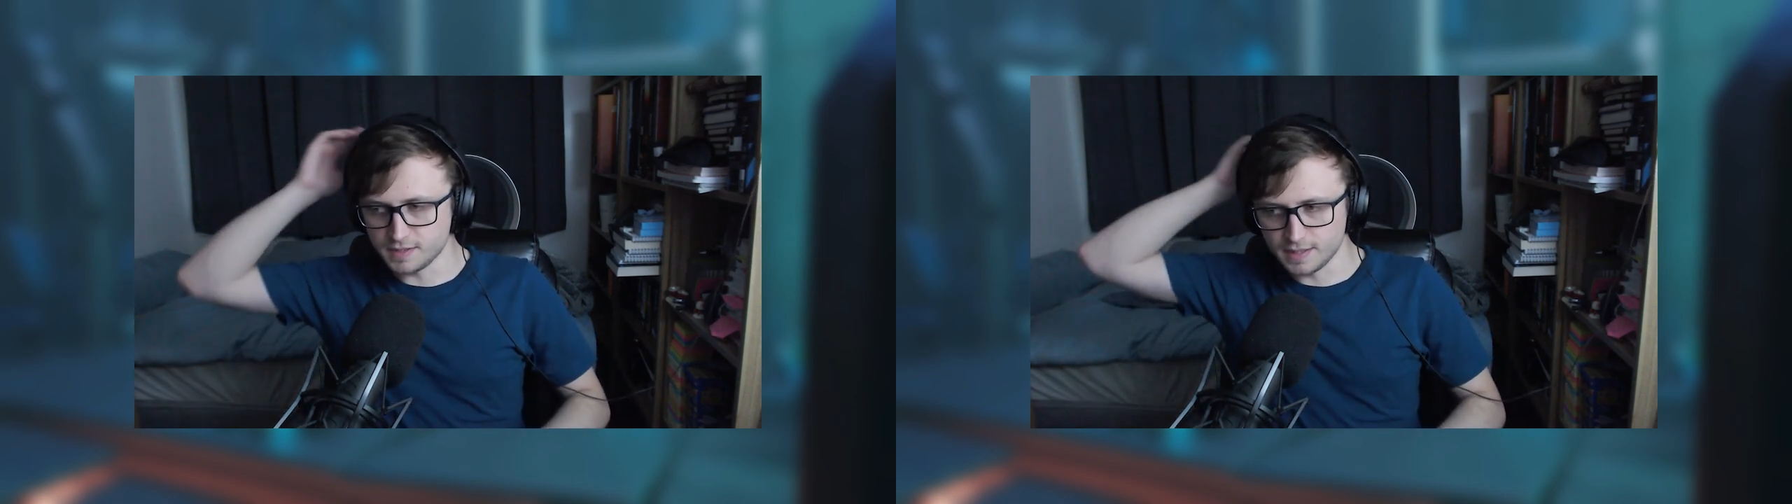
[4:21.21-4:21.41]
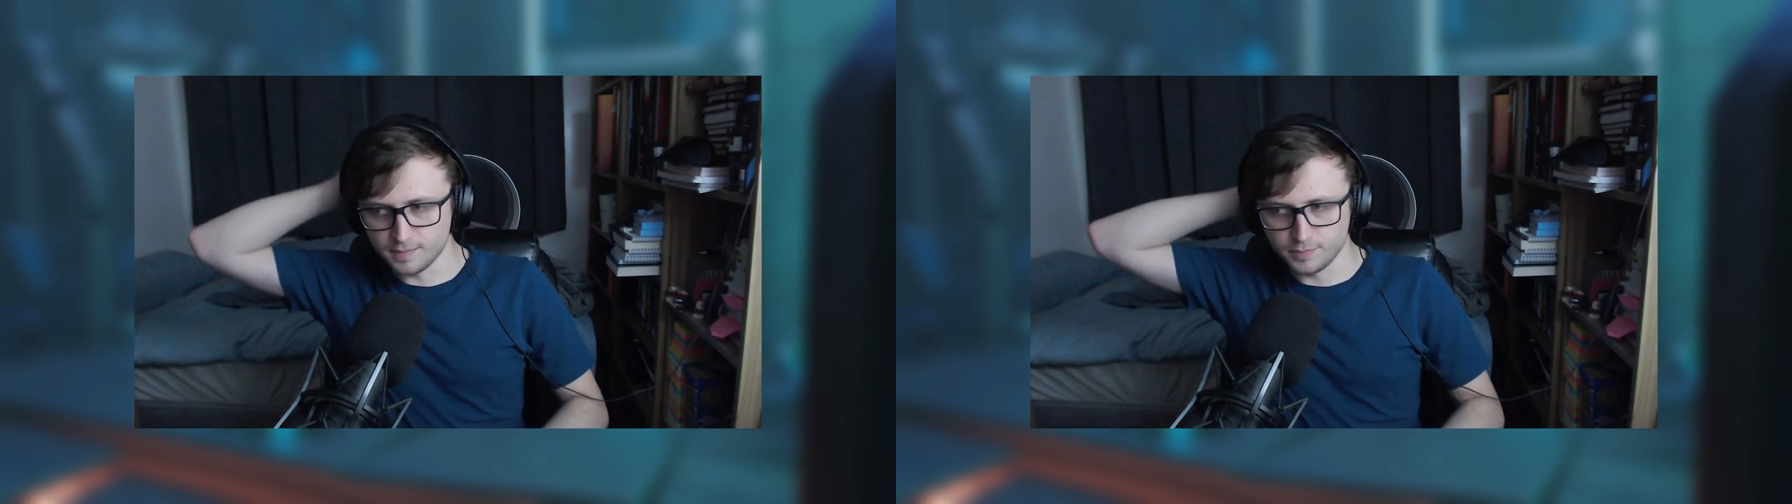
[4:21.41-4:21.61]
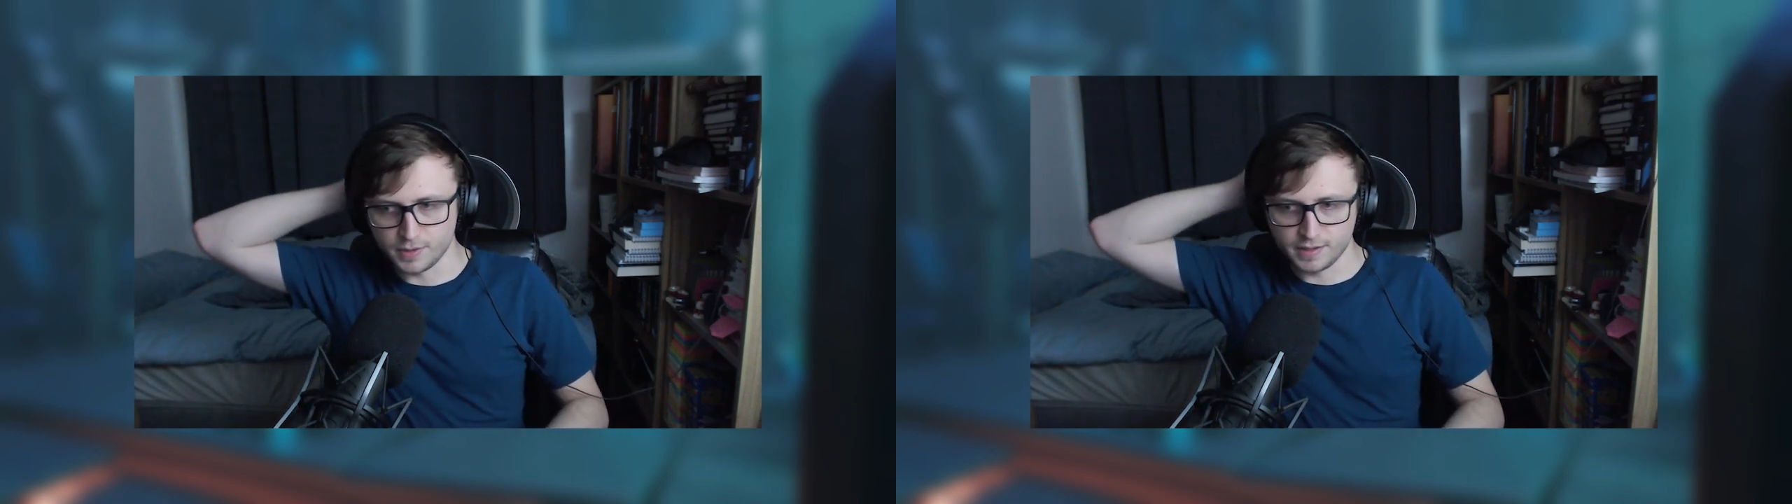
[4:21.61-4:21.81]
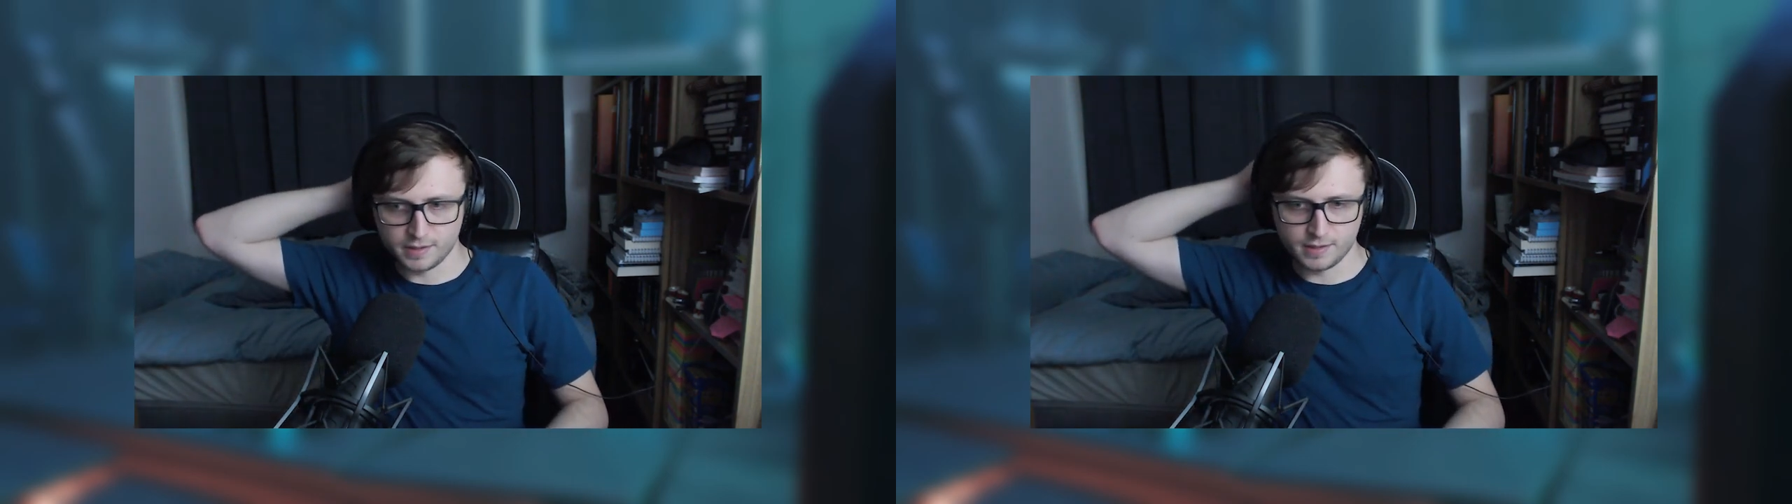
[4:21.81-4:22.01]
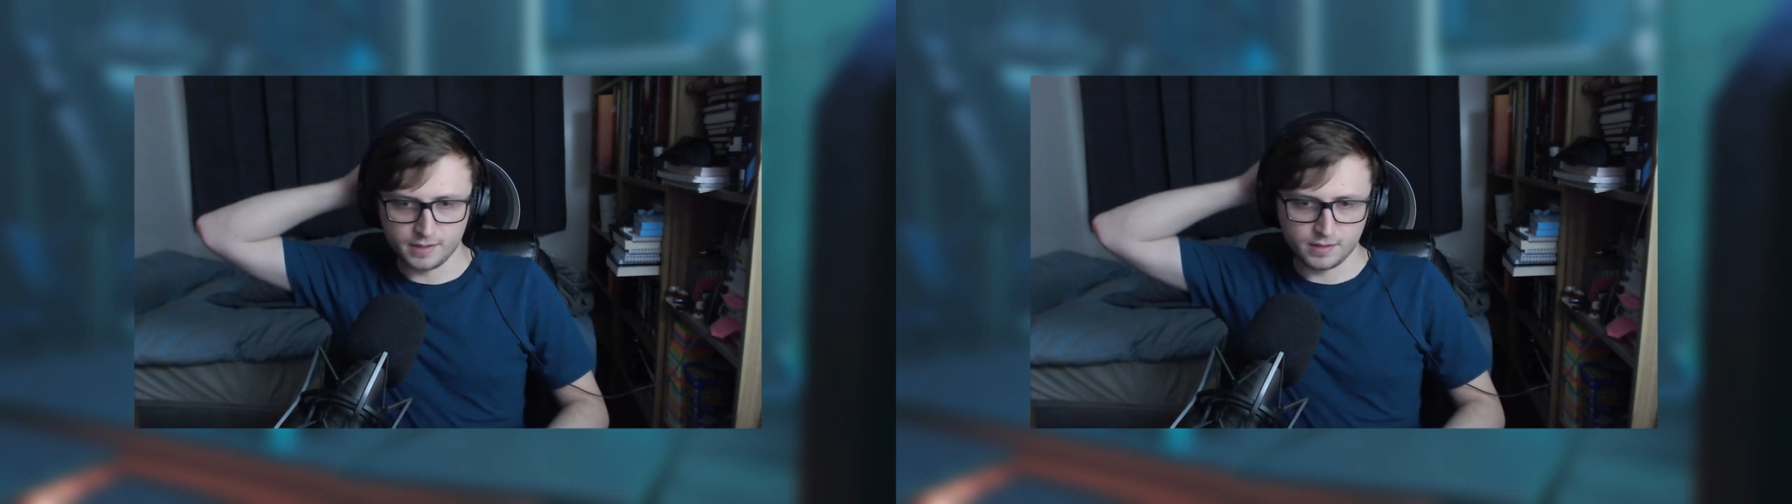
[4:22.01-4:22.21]
that, but I
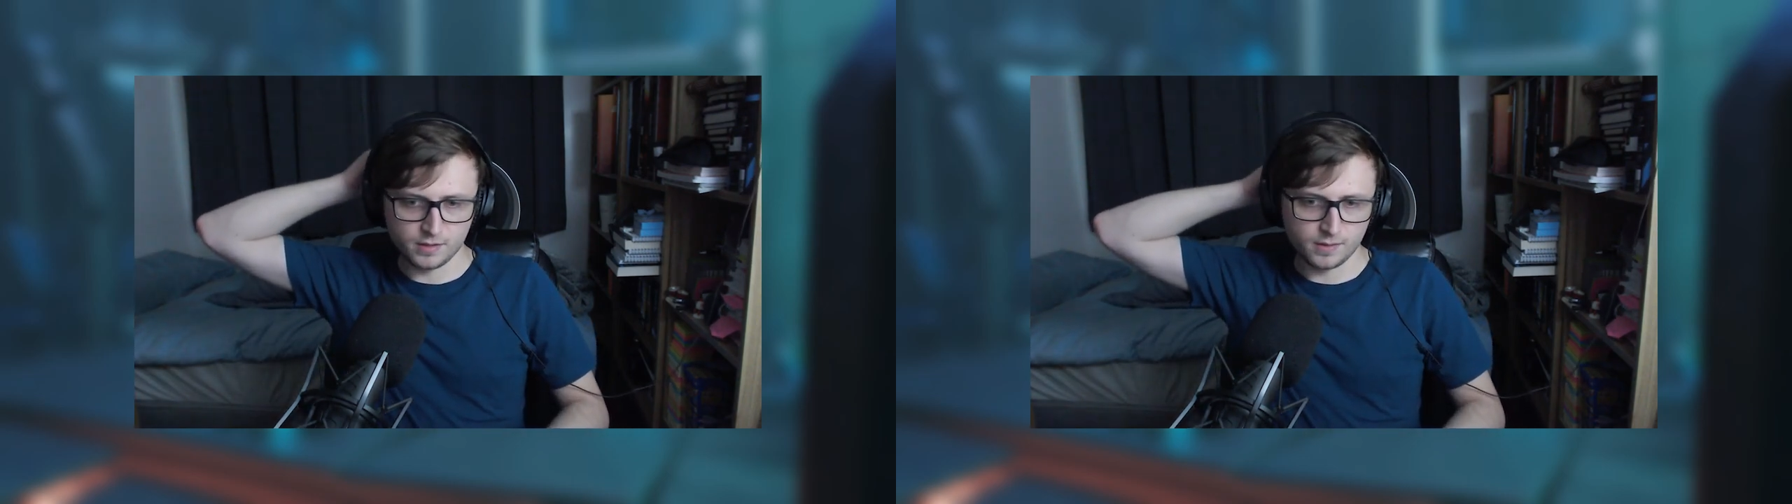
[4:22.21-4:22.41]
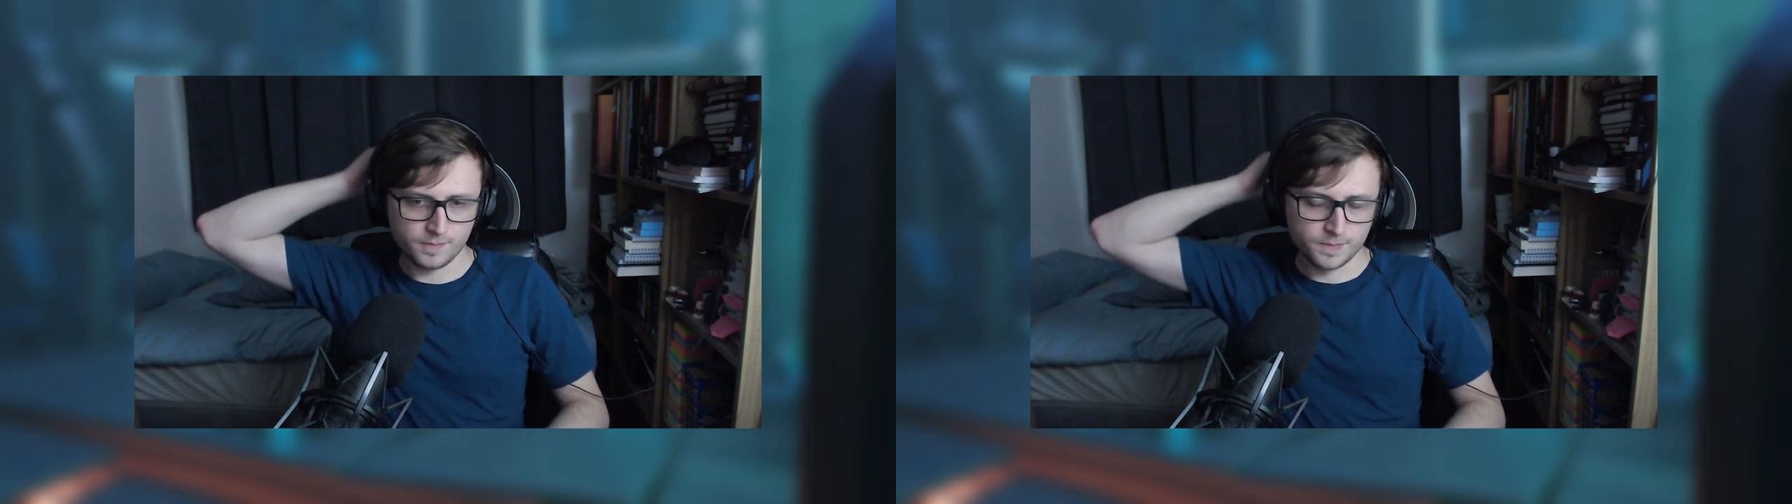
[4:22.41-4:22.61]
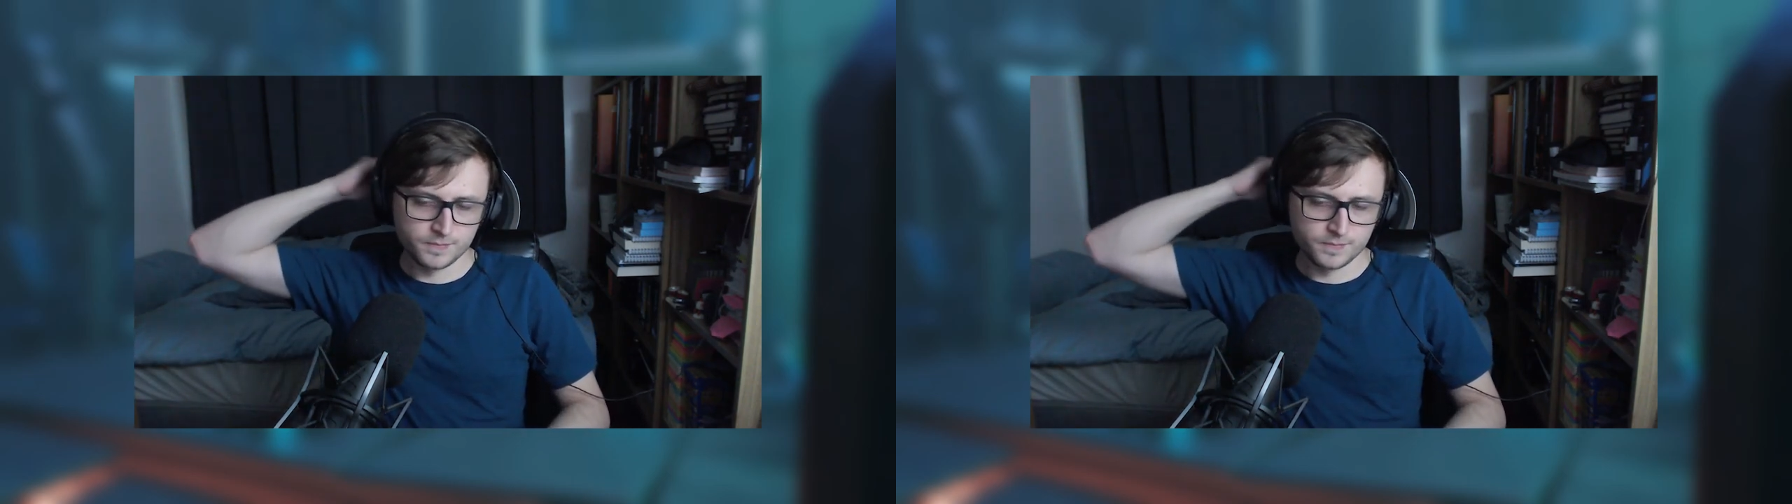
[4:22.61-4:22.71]
think that